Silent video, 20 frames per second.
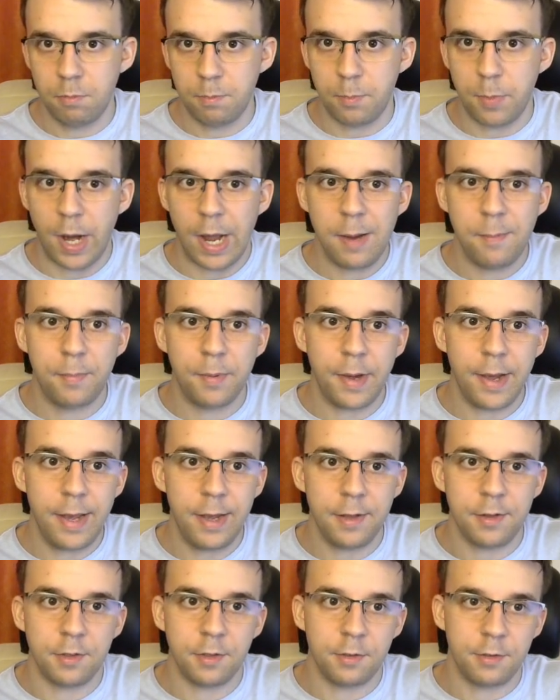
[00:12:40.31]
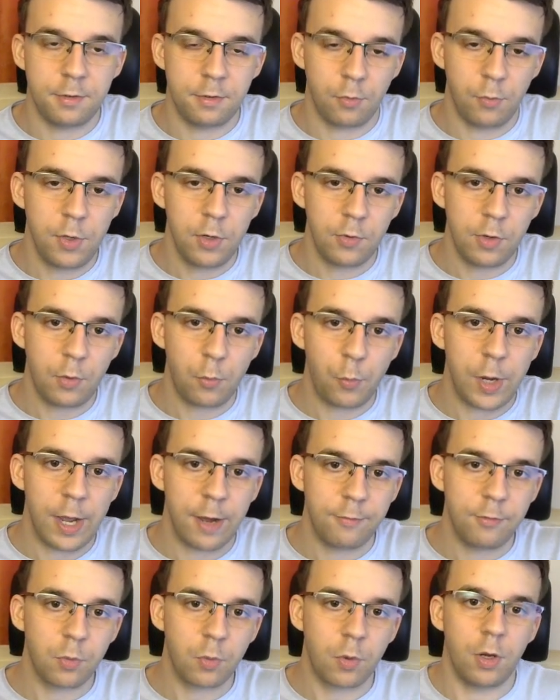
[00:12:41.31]
pipe ends so we know that we
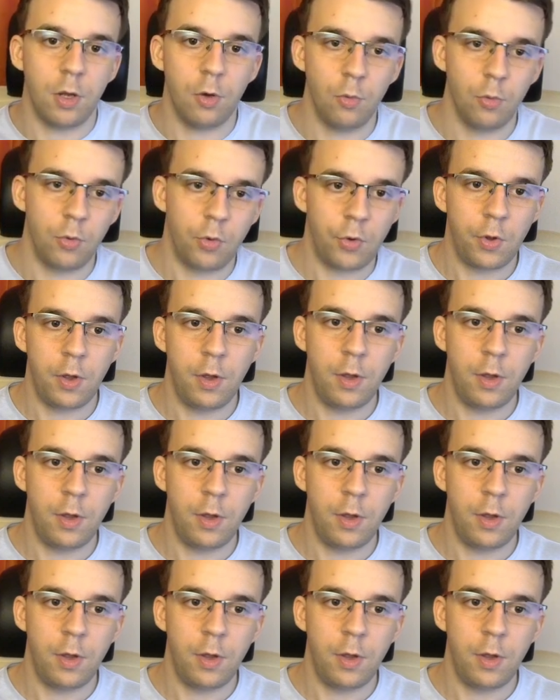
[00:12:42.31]
have to close